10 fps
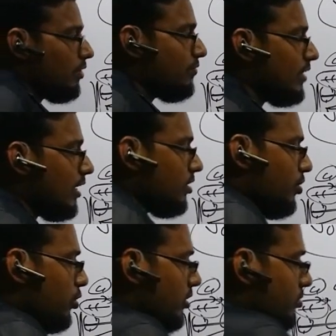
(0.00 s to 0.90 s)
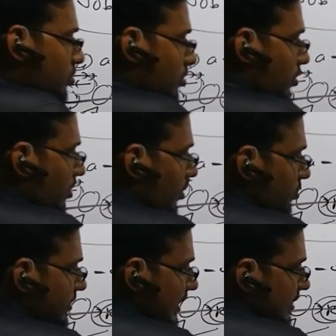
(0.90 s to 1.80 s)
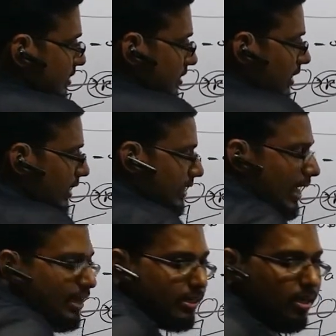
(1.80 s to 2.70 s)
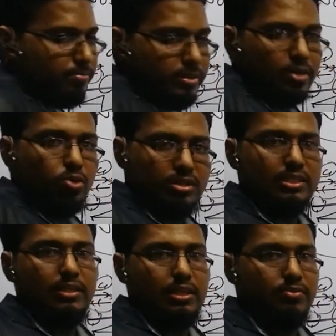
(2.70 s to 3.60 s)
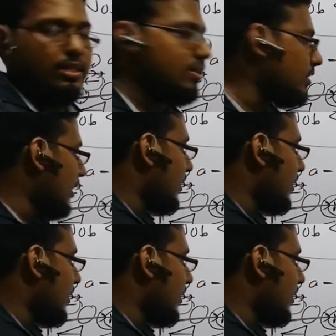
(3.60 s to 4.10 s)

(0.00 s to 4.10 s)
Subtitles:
When we are going to look this diagram, the question given,